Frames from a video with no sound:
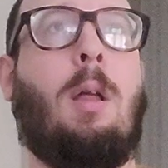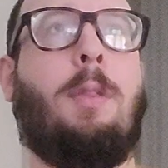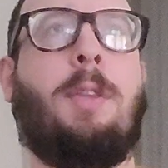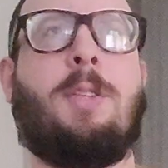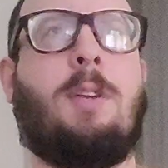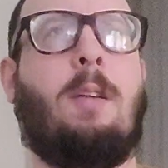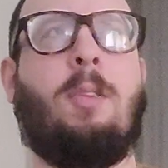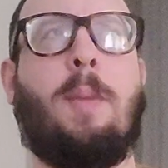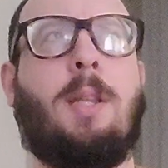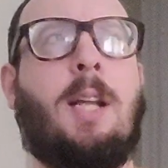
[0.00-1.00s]
this
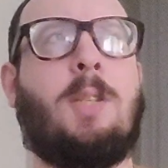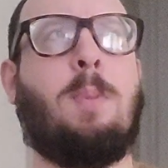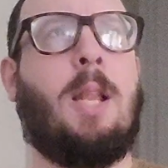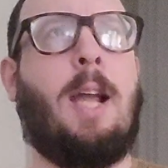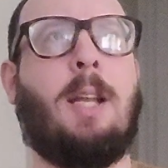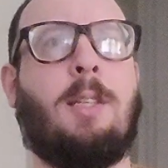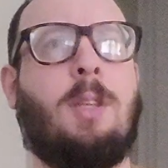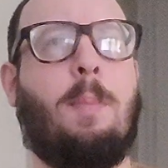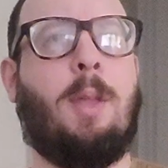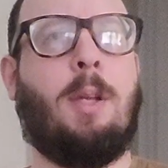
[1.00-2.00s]
government that's planning
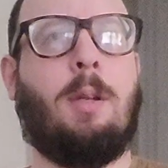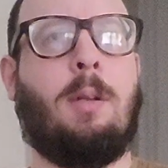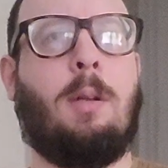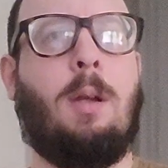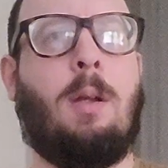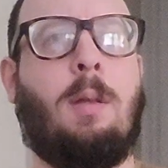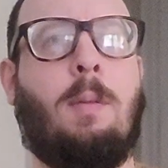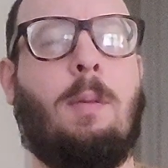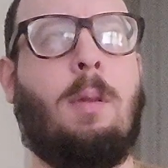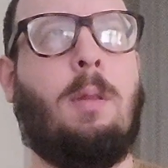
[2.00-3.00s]
something.
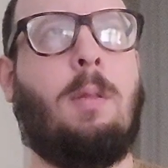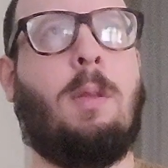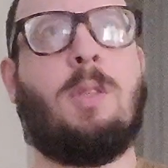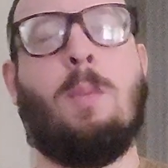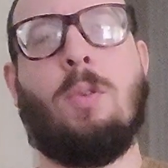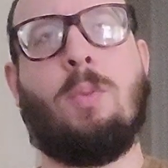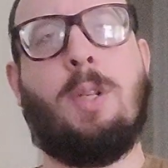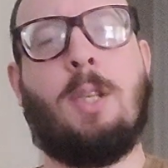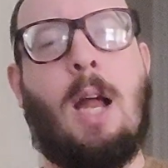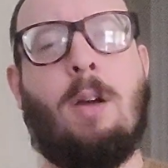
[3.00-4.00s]
This most
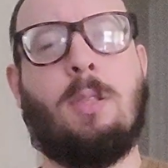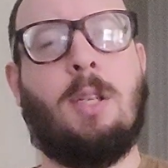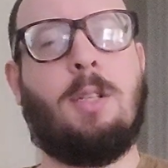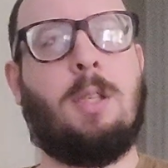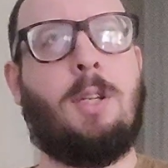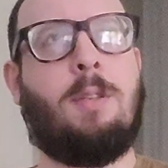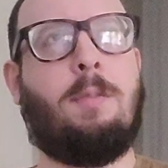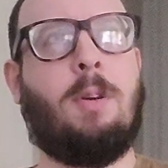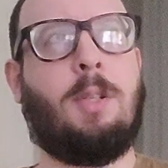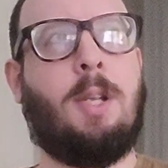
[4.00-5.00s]
recent House legislation,
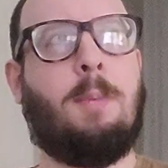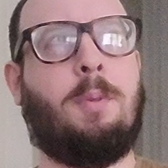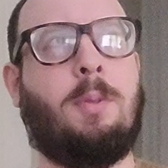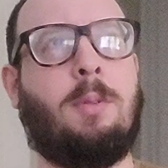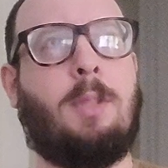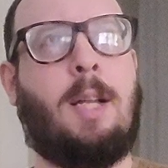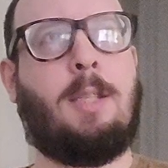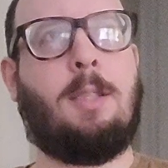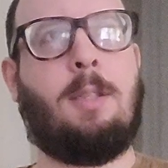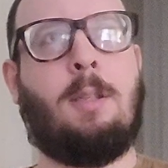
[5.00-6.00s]
for example,
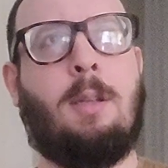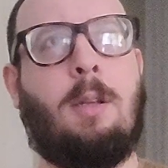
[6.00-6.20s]
that's